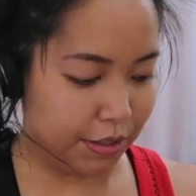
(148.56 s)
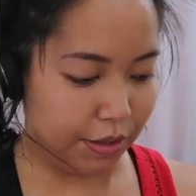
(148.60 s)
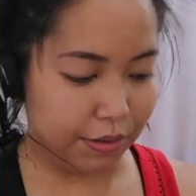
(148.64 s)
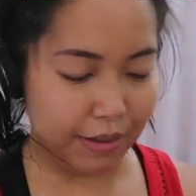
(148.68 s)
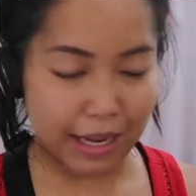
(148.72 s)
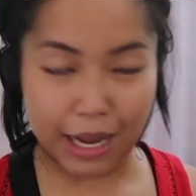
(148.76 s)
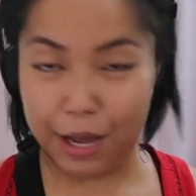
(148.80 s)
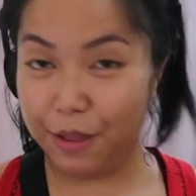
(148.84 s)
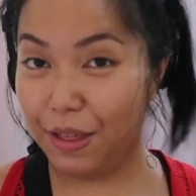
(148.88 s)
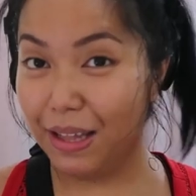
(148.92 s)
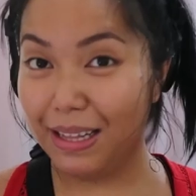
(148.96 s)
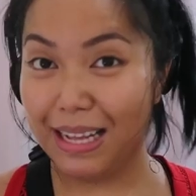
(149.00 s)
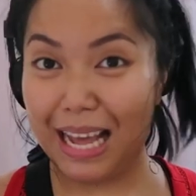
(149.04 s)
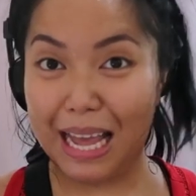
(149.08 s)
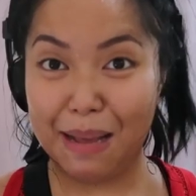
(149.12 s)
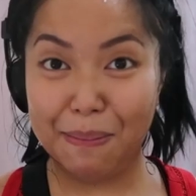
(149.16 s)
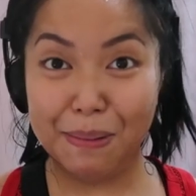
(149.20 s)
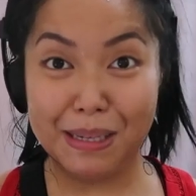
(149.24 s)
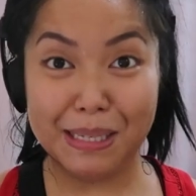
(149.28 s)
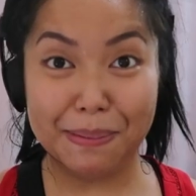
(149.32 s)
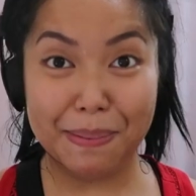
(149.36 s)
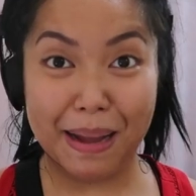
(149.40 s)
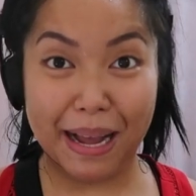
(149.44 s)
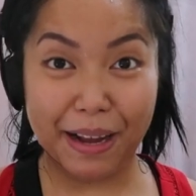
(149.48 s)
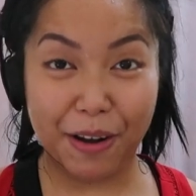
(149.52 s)
So now that Kaim
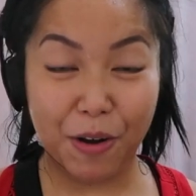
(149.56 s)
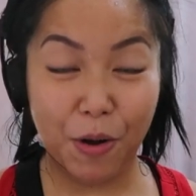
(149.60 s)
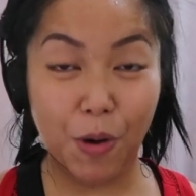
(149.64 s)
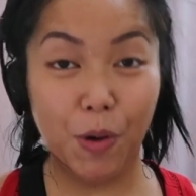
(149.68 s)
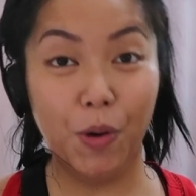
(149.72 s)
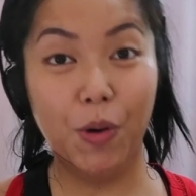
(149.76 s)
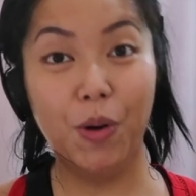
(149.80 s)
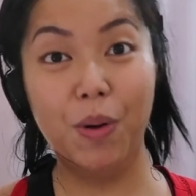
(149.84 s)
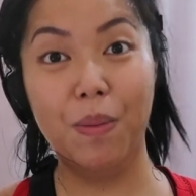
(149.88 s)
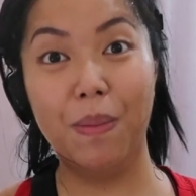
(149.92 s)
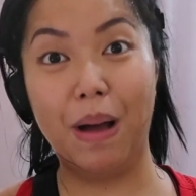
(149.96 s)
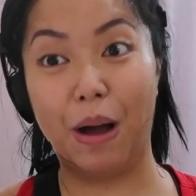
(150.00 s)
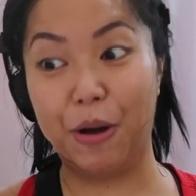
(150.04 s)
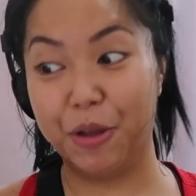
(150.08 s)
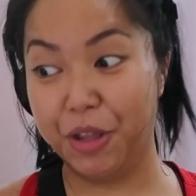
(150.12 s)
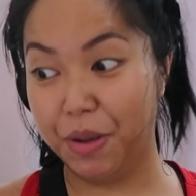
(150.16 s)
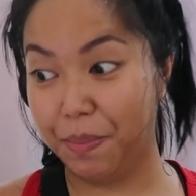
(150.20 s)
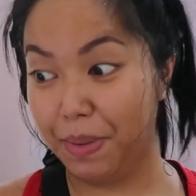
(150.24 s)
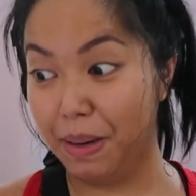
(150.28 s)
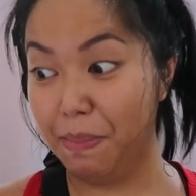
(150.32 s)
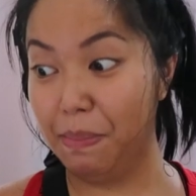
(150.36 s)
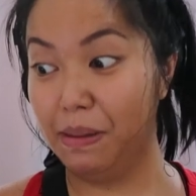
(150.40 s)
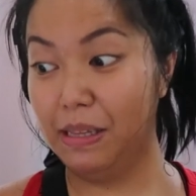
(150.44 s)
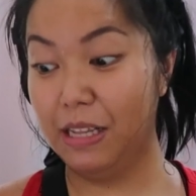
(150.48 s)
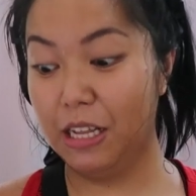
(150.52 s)
is back home, ako
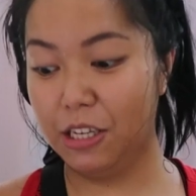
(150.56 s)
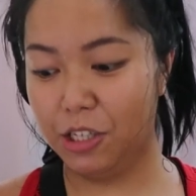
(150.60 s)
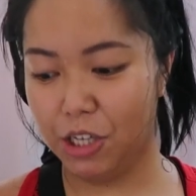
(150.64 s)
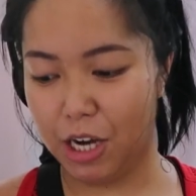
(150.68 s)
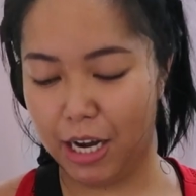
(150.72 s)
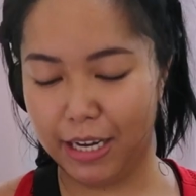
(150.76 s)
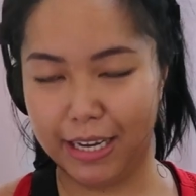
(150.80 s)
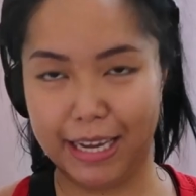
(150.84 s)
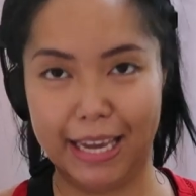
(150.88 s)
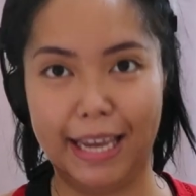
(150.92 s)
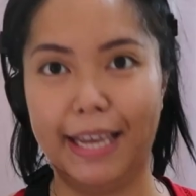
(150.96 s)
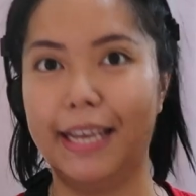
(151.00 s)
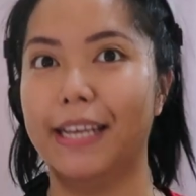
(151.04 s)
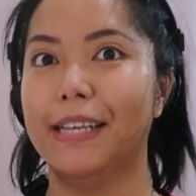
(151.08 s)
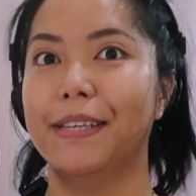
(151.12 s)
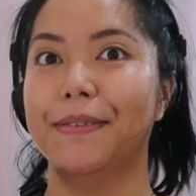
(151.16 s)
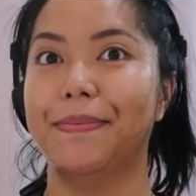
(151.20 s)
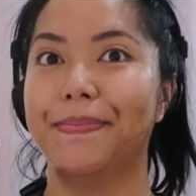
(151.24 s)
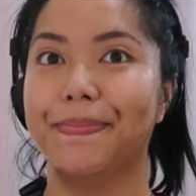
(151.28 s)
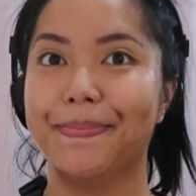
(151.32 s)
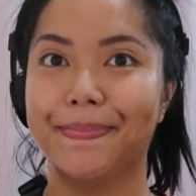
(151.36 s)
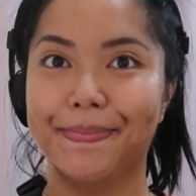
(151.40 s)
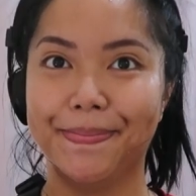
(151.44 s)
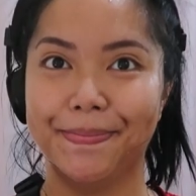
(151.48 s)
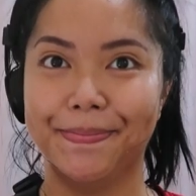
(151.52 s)
naman
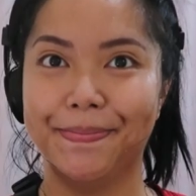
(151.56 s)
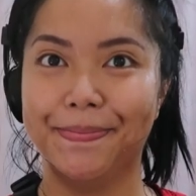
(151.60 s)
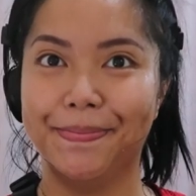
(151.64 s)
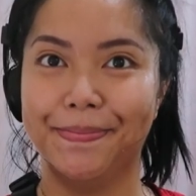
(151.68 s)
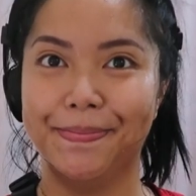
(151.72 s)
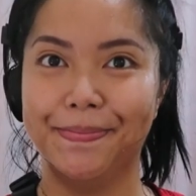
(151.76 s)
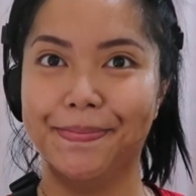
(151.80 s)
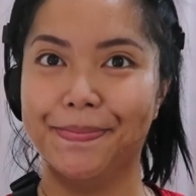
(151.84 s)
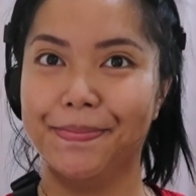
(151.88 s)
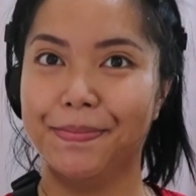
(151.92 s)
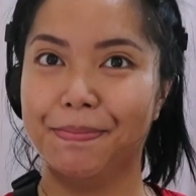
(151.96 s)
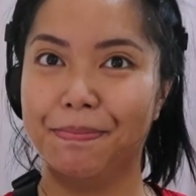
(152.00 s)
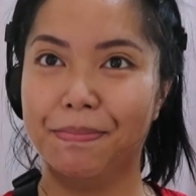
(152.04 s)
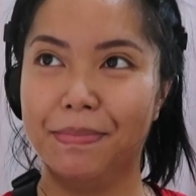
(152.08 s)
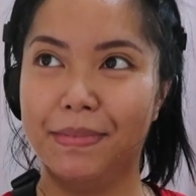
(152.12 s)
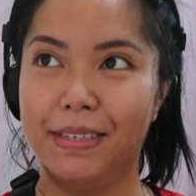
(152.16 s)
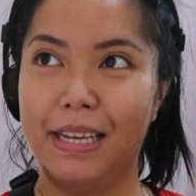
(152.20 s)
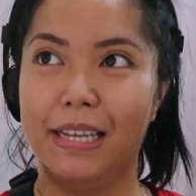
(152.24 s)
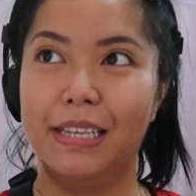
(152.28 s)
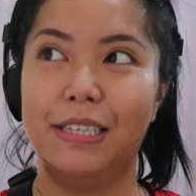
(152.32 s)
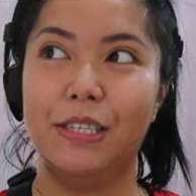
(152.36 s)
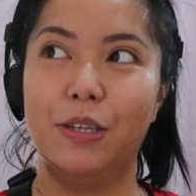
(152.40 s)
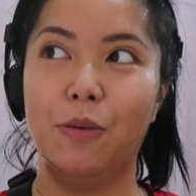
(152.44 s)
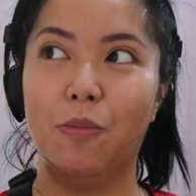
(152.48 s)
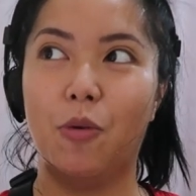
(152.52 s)
magda-jogging.
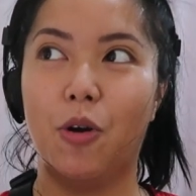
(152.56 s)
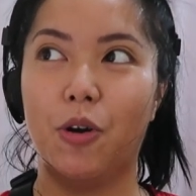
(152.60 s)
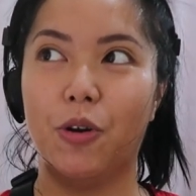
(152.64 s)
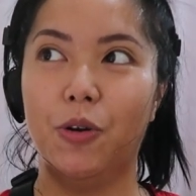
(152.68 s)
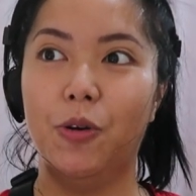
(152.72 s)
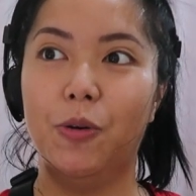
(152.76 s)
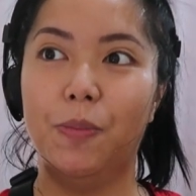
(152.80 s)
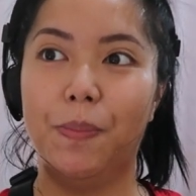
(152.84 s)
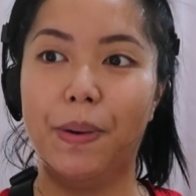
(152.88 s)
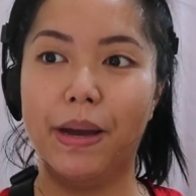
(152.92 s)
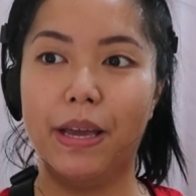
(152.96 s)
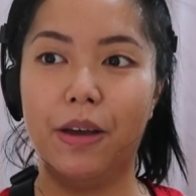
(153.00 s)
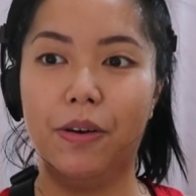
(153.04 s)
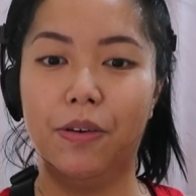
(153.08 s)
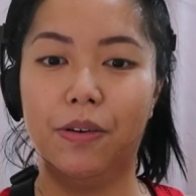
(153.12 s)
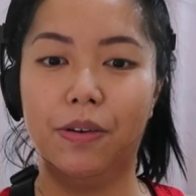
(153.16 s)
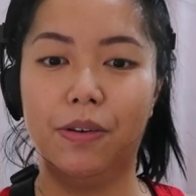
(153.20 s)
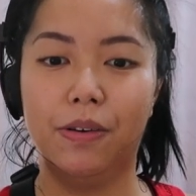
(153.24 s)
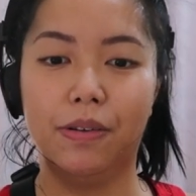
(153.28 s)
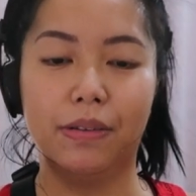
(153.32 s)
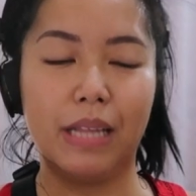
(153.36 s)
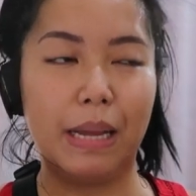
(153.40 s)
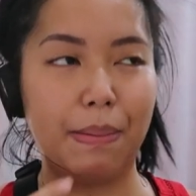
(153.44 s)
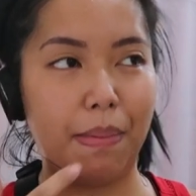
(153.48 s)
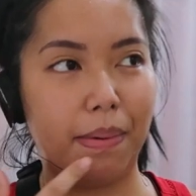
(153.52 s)
Since tomorrow pa
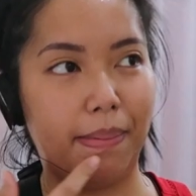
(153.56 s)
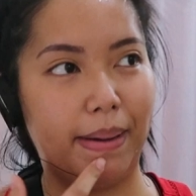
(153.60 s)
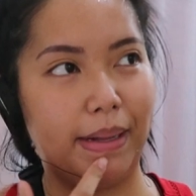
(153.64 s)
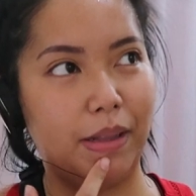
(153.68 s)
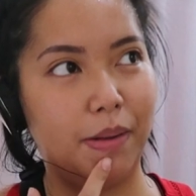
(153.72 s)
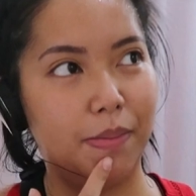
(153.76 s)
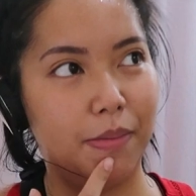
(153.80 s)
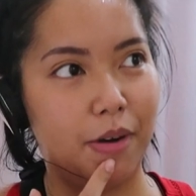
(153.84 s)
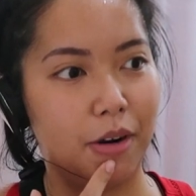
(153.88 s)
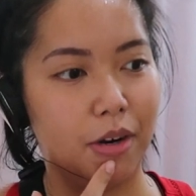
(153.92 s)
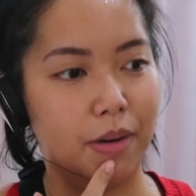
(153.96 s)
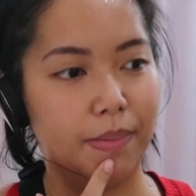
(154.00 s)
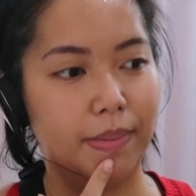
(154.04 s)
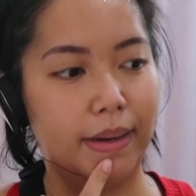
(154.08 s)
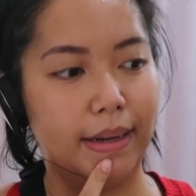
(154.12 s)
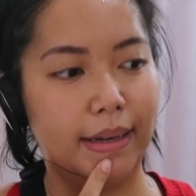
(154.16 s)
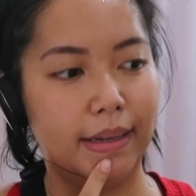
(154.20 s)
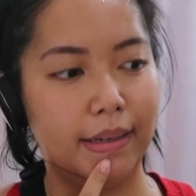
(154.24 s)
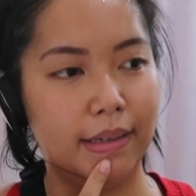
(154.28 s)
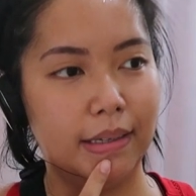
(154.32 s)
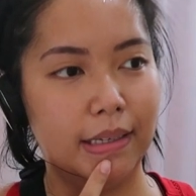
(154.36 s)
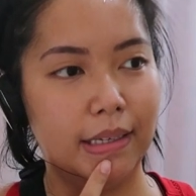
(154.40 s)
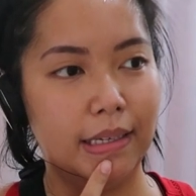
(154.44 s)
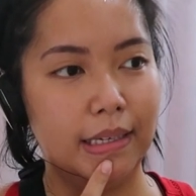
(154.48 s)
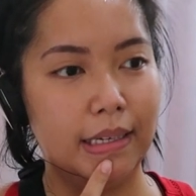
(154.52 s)
yung... Tama ba? Tomorrow
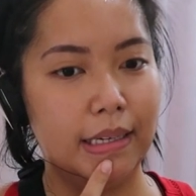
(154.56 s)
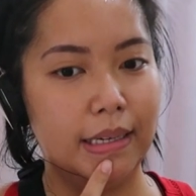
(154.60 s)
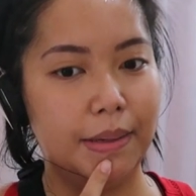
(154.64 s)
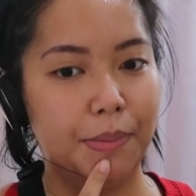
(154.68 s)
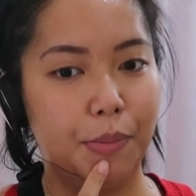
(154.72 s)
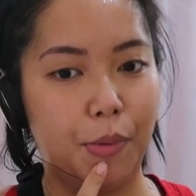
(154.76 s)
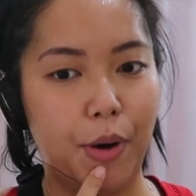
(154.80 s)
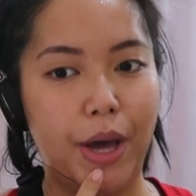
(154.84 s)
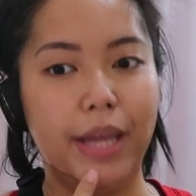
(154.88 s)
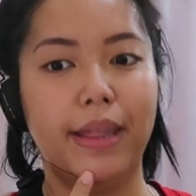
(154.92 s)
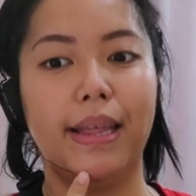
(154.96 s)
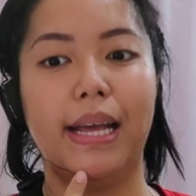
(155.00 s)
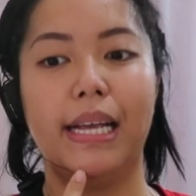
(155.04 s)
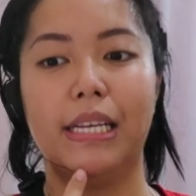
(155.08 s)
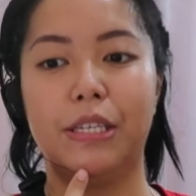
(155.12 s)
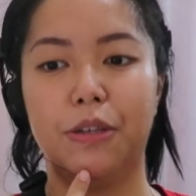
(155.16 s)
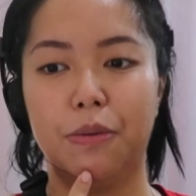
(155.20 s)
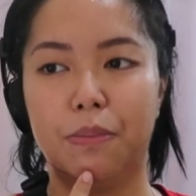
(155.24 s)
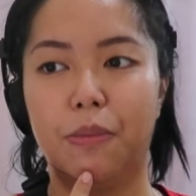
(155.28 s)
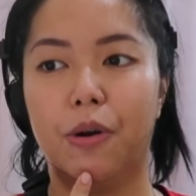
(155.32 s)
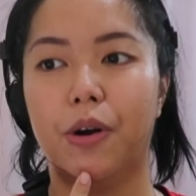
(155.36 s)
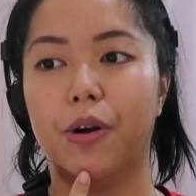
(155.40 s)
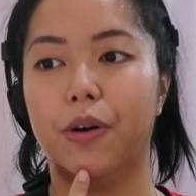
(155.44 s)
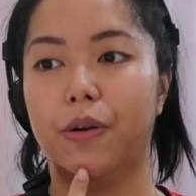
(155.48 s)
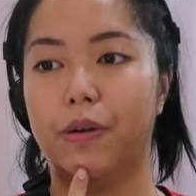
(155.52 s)
ba? Muay Thai is
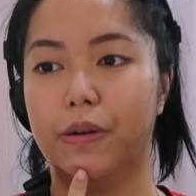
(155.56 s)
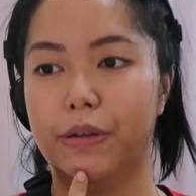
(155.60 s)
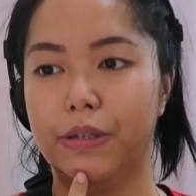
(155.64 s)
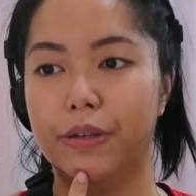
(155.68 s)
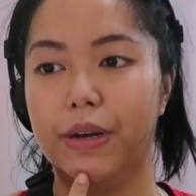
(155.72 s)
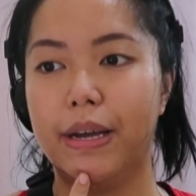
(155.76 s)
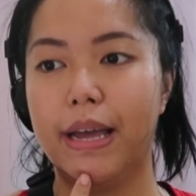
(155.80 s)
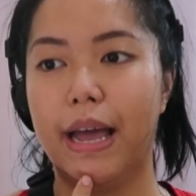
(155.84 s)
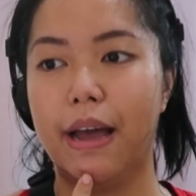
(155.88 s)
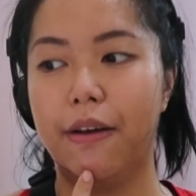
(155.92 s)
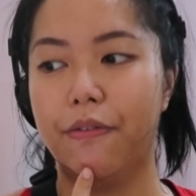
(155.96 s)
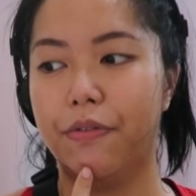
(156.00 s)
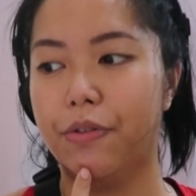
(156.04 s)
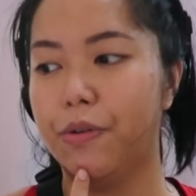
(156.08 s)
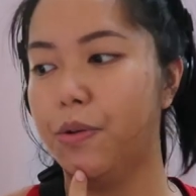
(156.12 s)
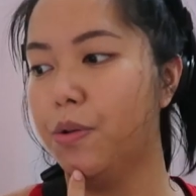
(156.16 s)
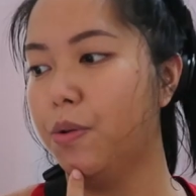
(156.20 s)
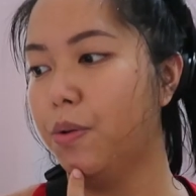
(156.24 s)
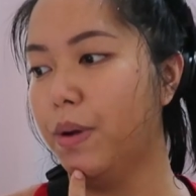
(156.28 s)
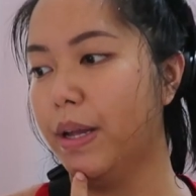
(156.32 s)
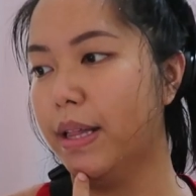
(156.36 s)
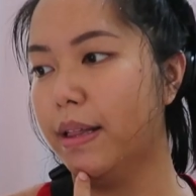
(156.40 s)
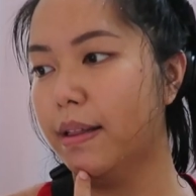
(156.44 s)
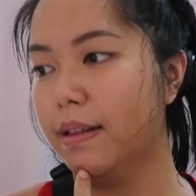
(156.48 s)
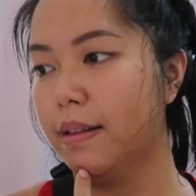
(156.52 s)
tomorrow, so I have to
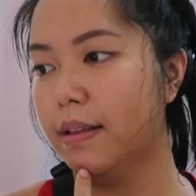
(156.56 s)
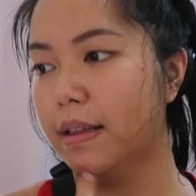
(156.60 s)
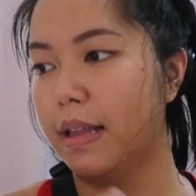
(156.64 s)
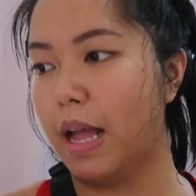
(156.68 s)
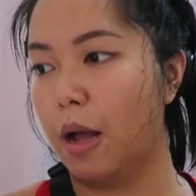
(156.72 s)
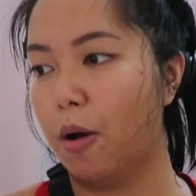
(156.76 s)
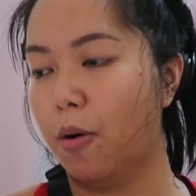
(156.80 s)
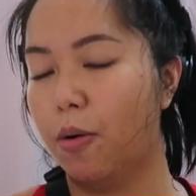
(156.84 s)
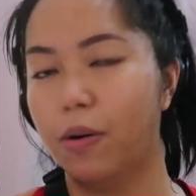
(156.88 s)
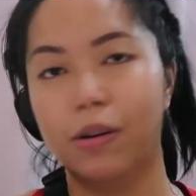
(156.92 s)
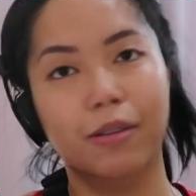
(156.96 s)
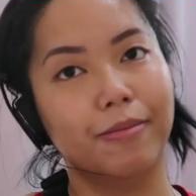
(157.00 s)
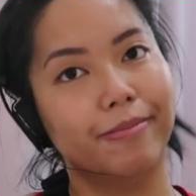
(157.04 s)
do it now.